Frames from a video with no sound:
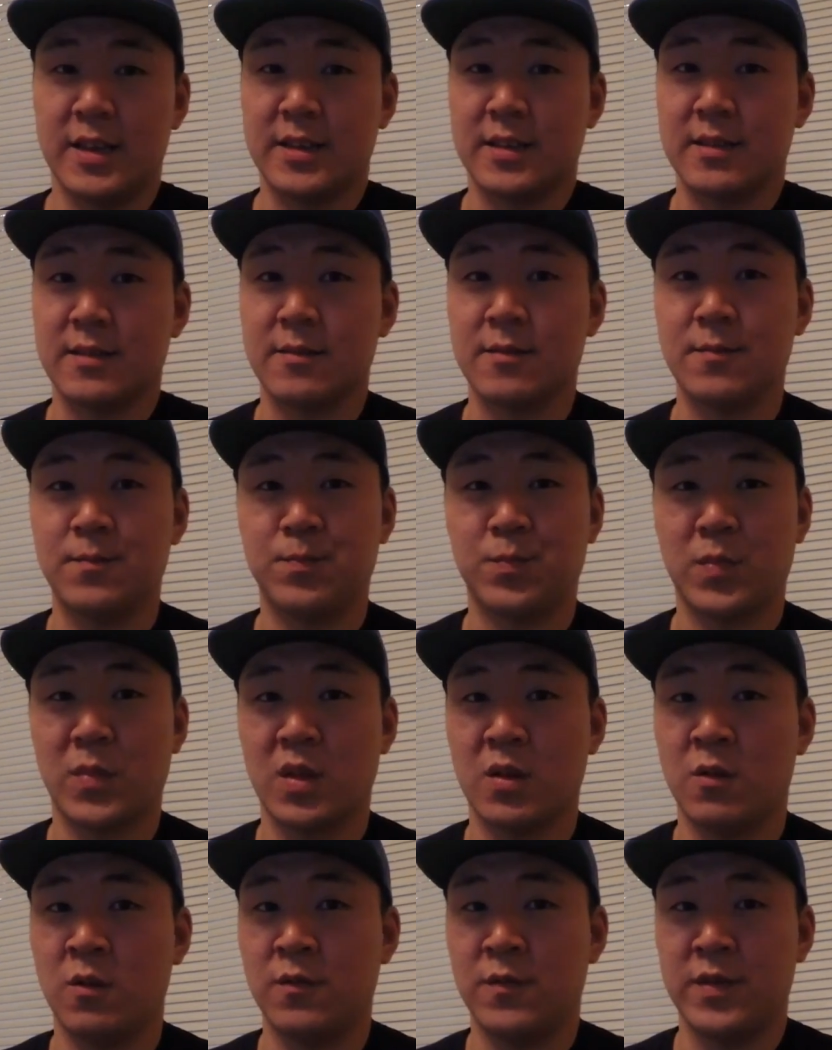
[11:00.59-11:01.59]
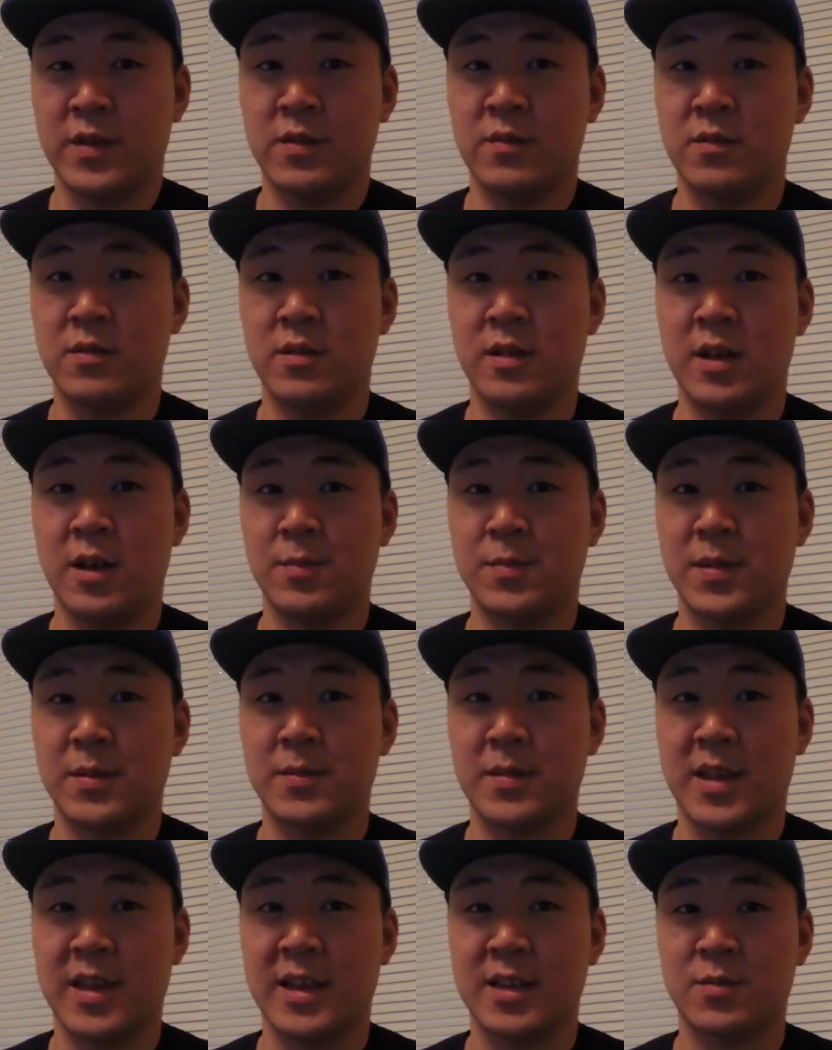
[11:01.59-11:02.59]
and hopefully it will help
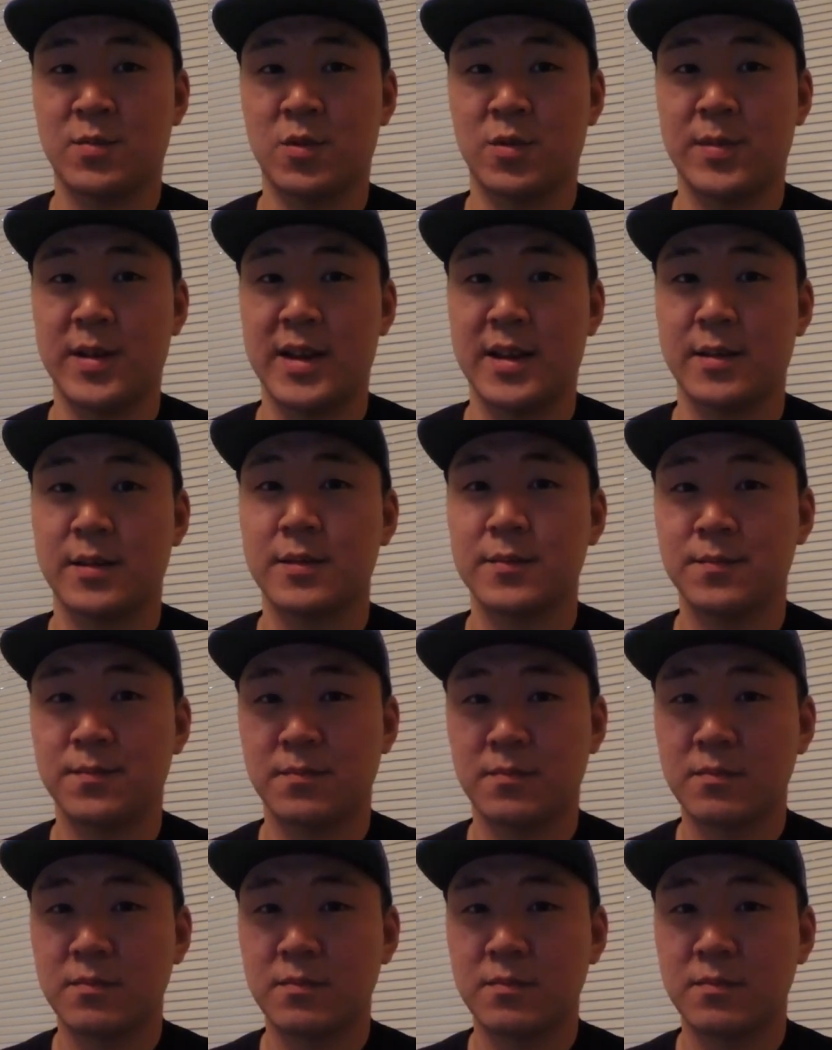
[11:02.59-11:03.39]
them to catch more bass.